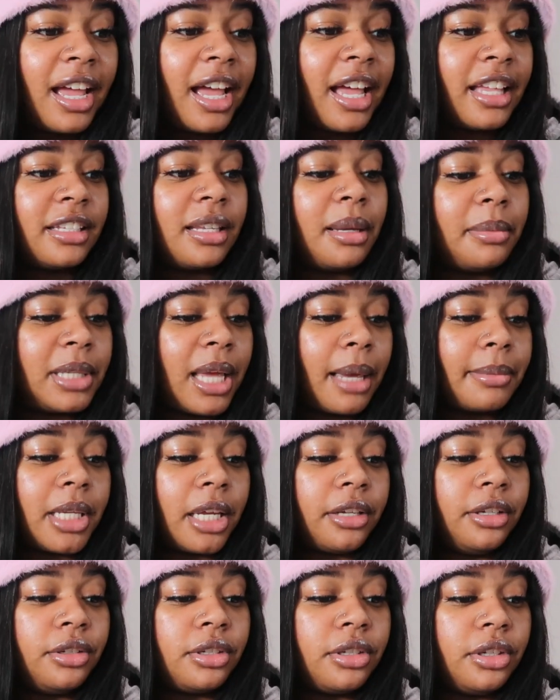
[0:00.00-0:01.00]
and sometimes
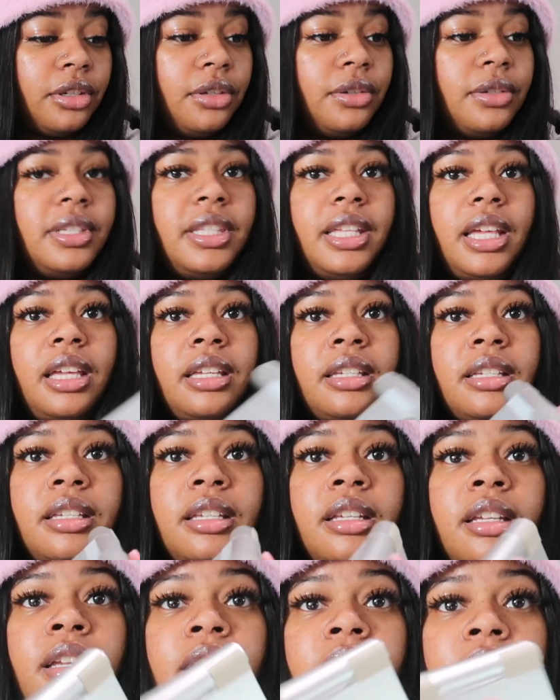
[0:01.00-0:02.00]
I used to use this
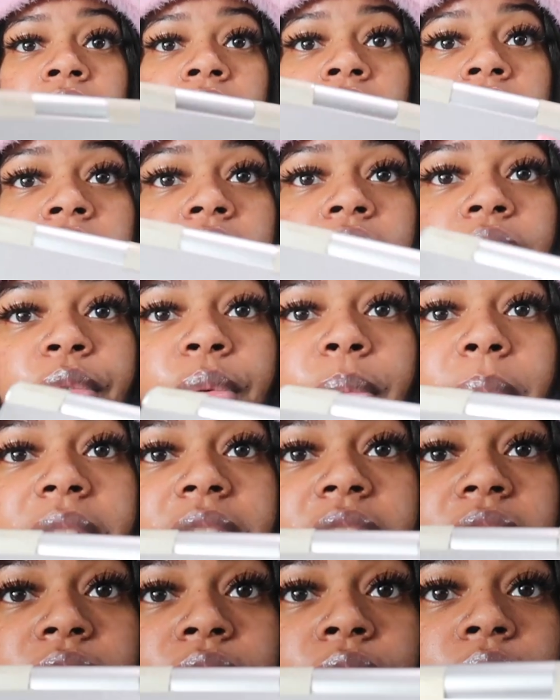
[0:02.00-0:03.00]
for my
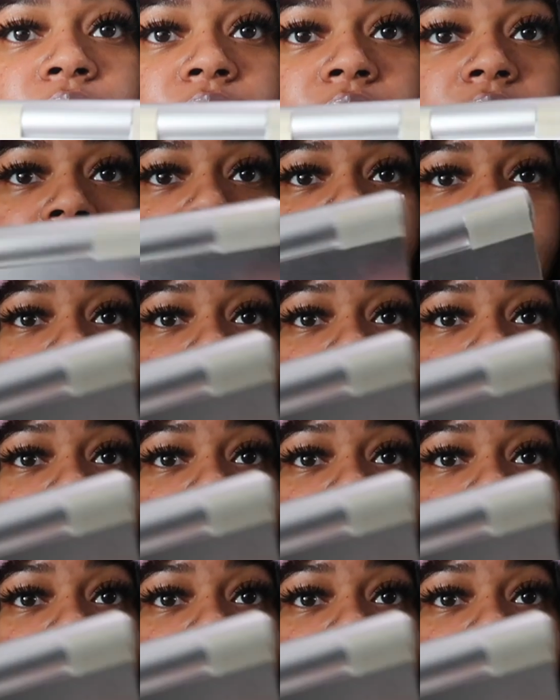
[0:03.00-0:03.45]
TikToks.